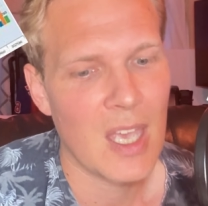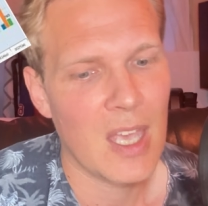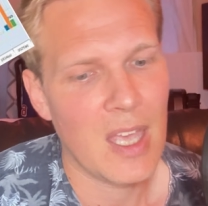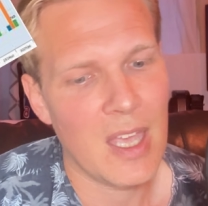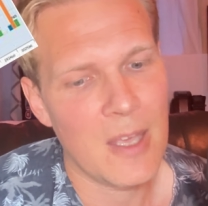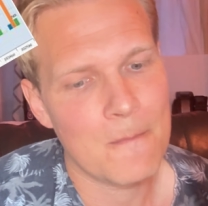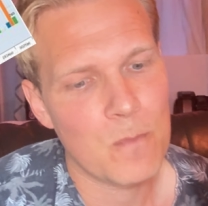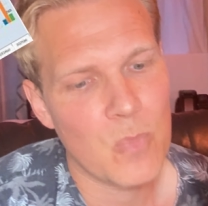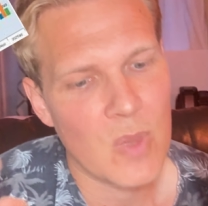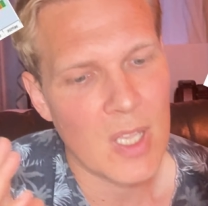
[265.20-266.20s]
And
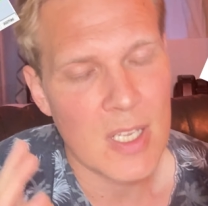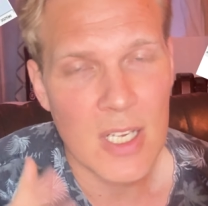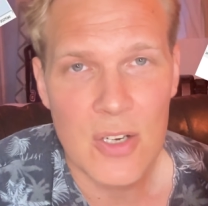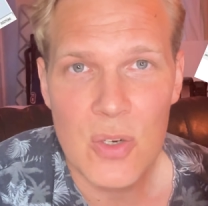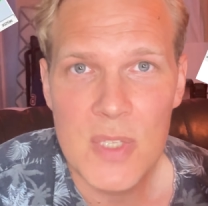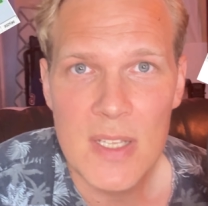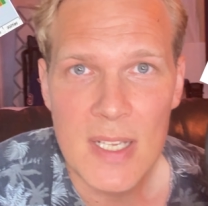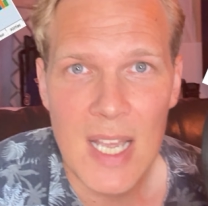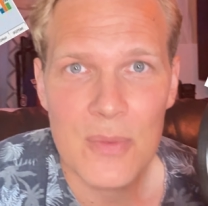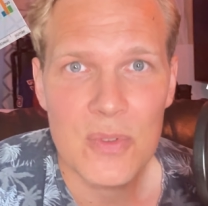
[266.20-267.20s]
I grew that
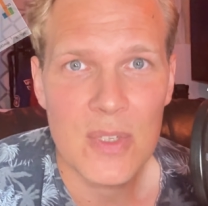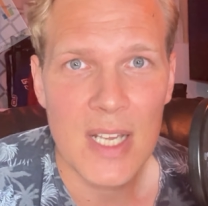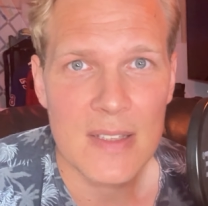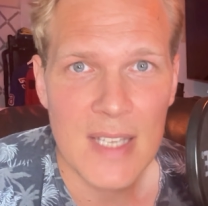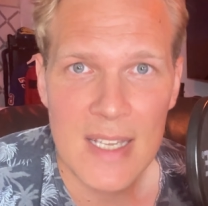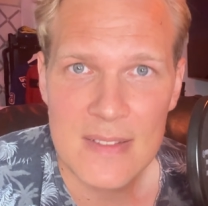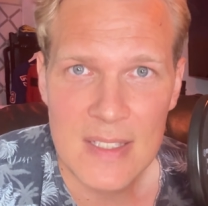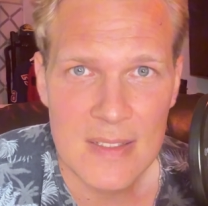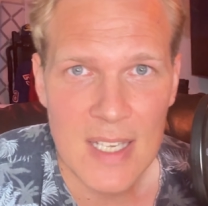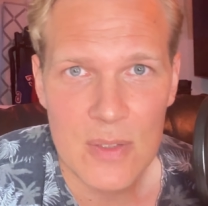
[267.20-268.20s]
account to like
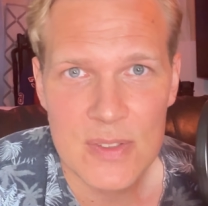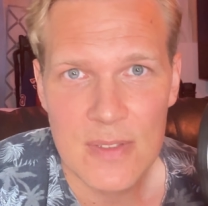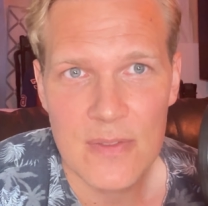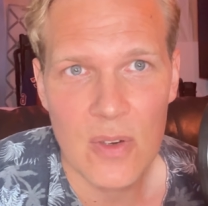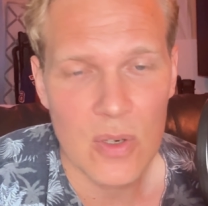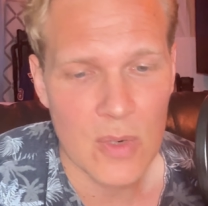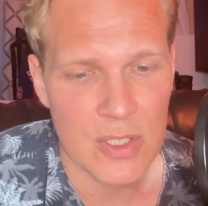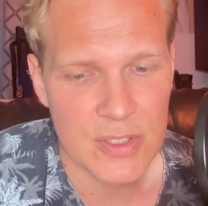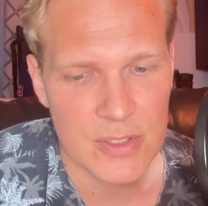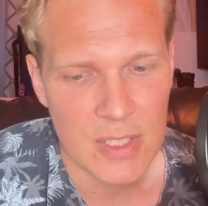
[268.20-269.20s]
19,000
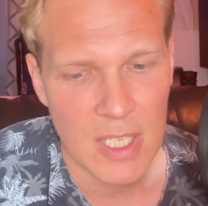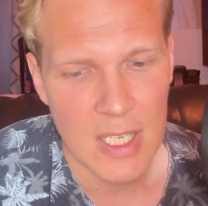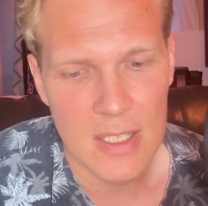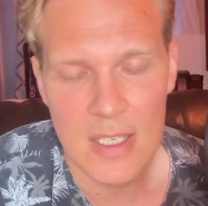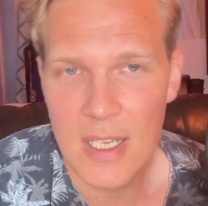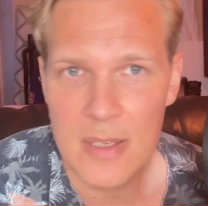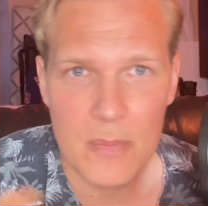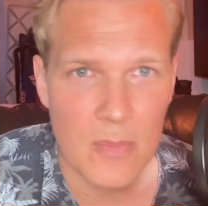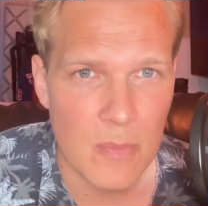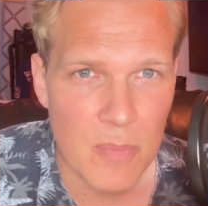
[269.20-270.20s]
followers, and I
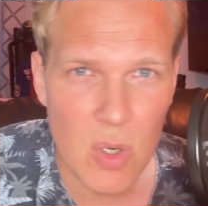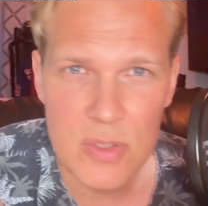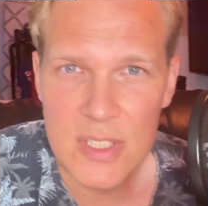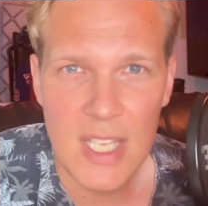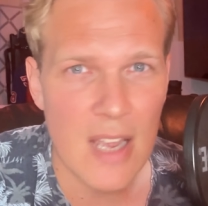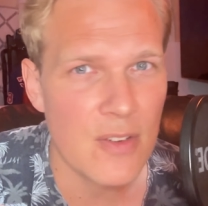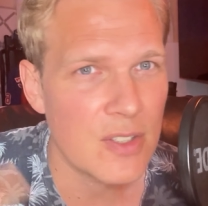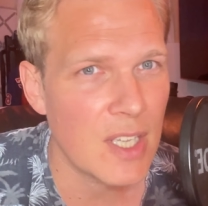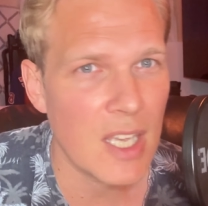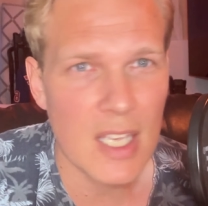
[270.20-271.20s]
posted every
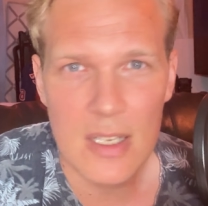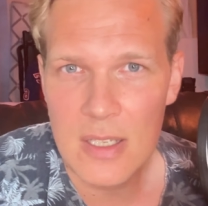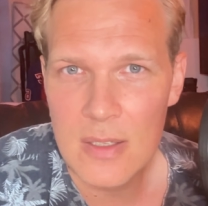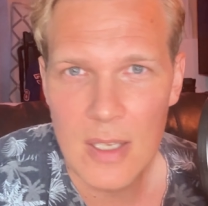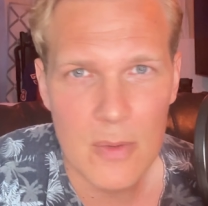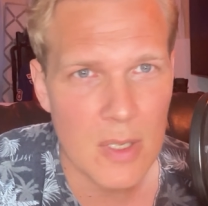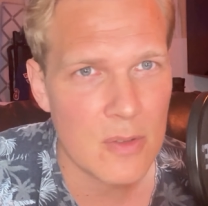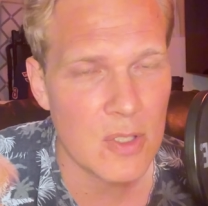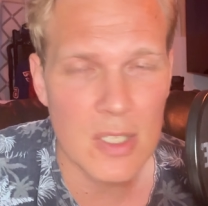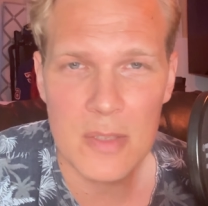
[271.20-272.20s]
day, and I
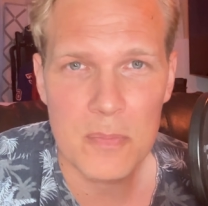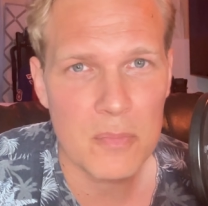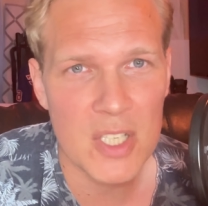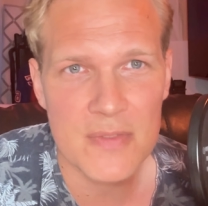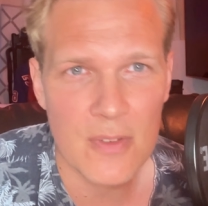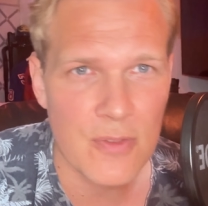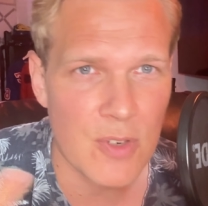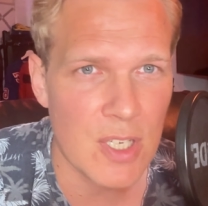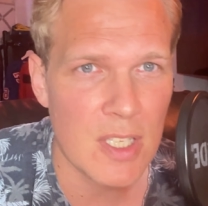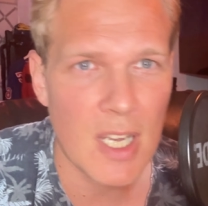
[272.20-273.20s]
did it much for
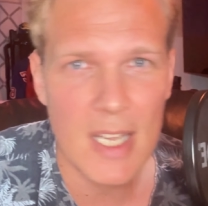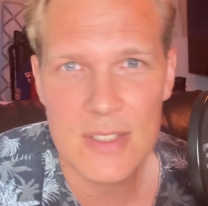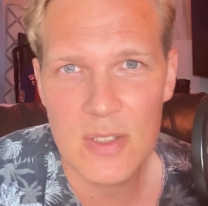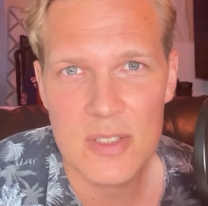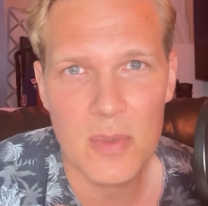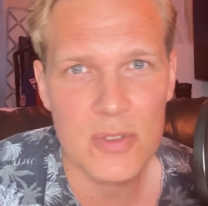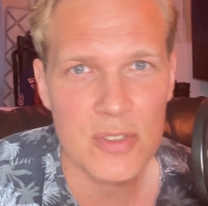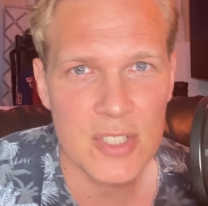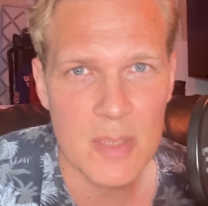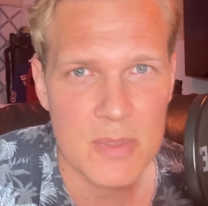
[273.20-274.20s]
free. I got some
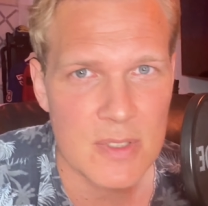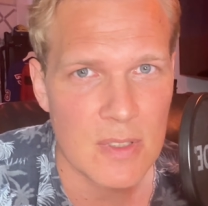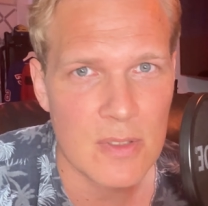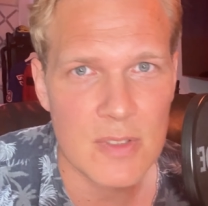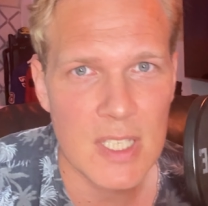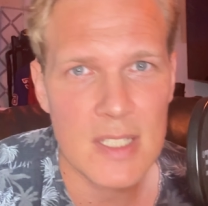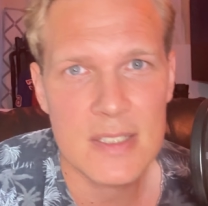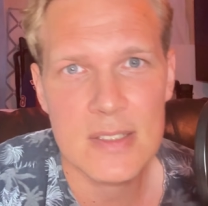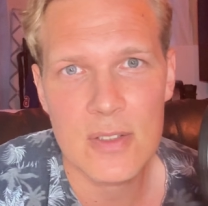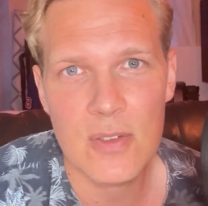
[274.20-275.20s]
sponsorships or
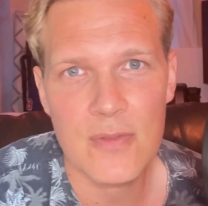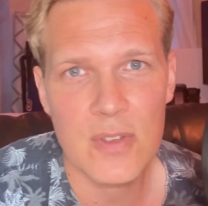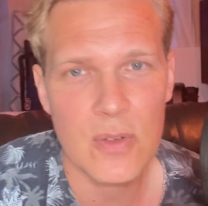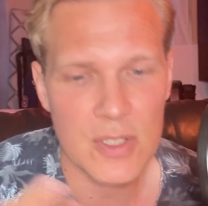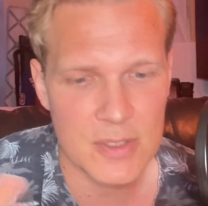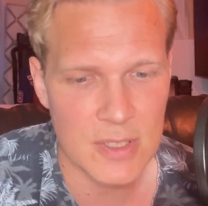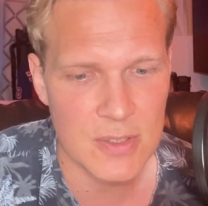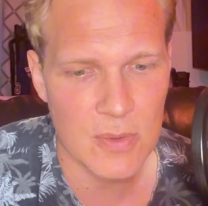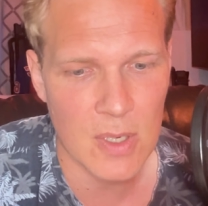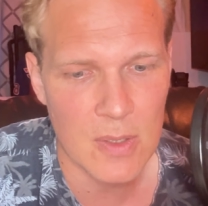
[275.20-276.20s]
deals, of course, and
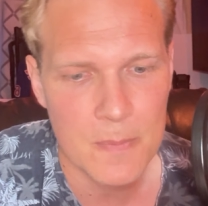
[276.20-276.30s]
so on.